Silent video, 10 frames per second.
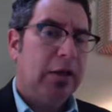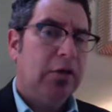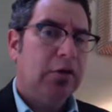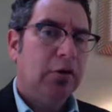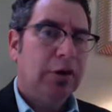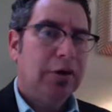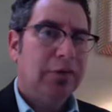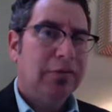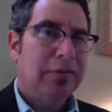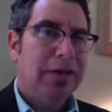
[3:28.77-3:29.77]

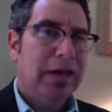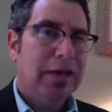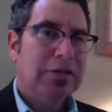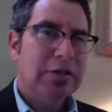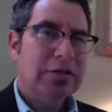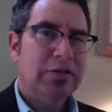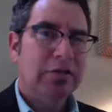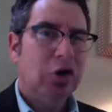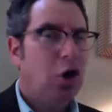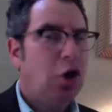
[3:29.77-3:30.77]
they had a sense
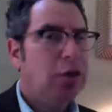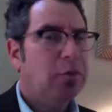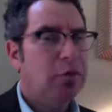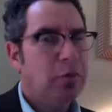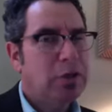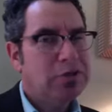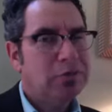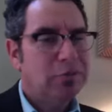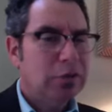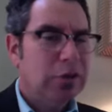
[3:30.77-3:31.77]
of calling, but it
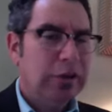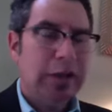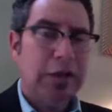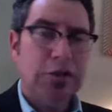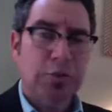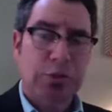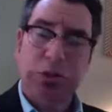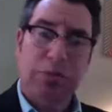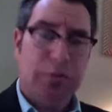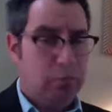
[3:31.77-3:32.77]
wasn't really like a
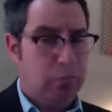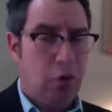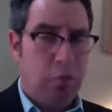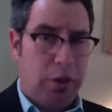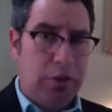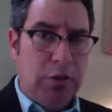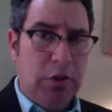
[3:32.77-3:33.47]
specific moment.